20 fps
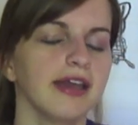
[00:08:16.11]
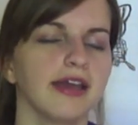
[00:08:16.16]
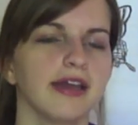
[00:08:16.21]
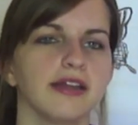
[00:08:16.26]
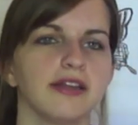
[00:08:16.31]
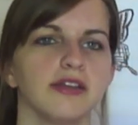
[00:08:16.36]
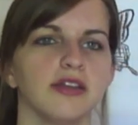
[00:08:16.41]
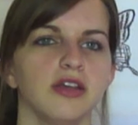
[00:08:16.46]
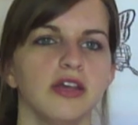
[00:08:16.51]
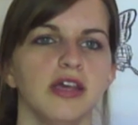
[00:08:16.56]

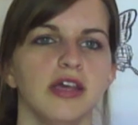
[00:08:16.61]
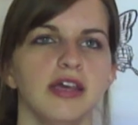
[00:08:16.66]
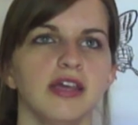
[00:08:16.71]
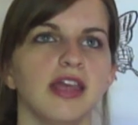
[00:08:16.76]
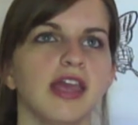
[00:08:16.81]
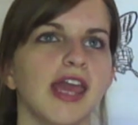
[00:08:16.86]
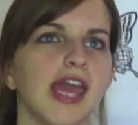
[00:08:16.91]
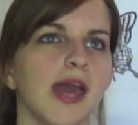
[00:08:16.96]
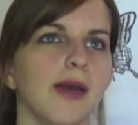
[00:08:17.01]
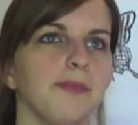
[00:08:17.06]
and
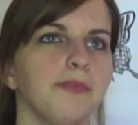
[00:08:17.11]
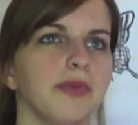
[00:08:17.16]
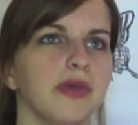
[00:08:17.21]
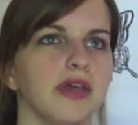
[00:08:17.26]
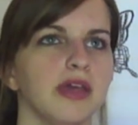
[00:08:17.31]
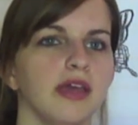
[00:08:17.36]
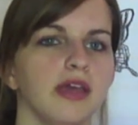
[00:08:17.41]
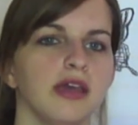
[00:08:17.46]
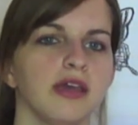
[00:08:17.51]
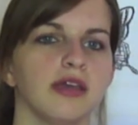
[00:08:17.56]

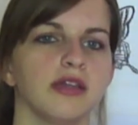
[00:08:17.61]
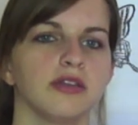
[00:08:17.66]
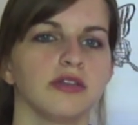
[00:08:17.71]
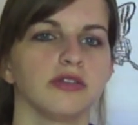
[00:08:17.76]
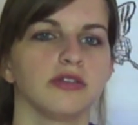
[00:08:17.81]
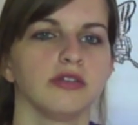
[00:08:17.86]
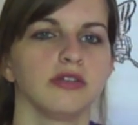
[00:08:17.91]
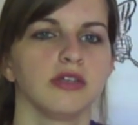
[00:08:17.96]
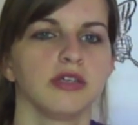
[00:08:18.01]
camping in